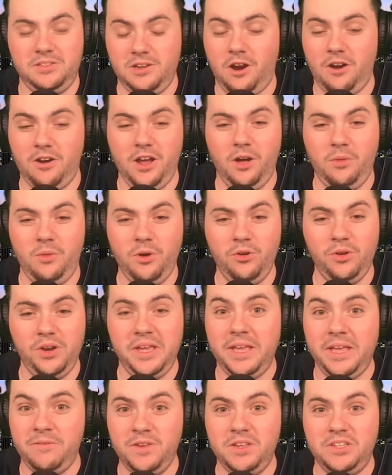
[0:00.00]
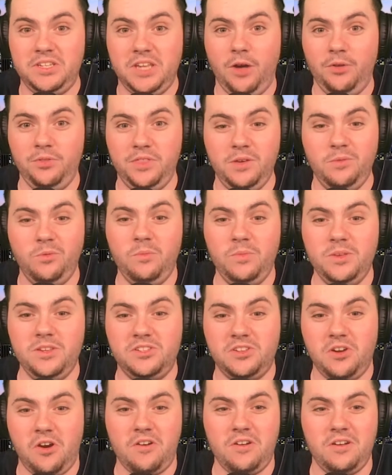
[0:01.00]
Darnell Mooney, if he's healthy, will be
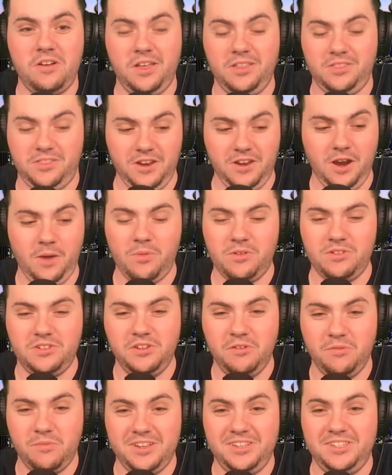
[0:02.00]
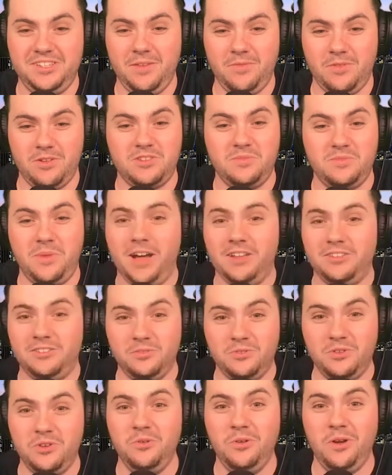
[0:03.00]
starting at the number 2 receiver spot.
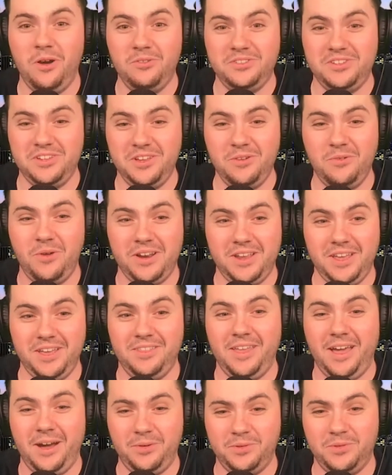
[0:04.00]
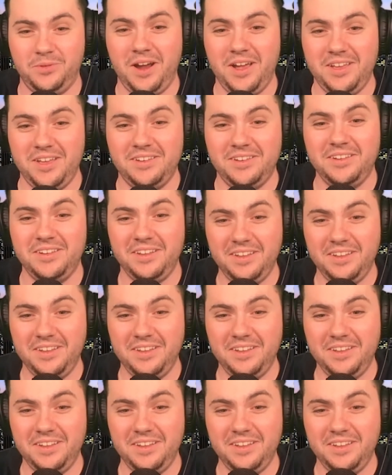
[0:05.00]
So kudos to you on getting that one right.